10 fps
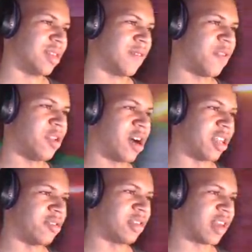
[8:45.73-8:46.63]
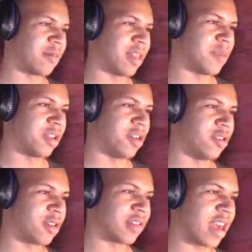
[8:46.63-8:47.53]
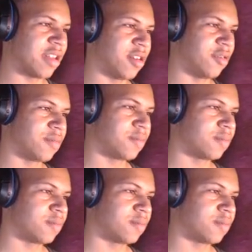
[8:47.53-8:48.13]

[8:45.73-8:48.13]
If you know how to use that, let me know, because I don't.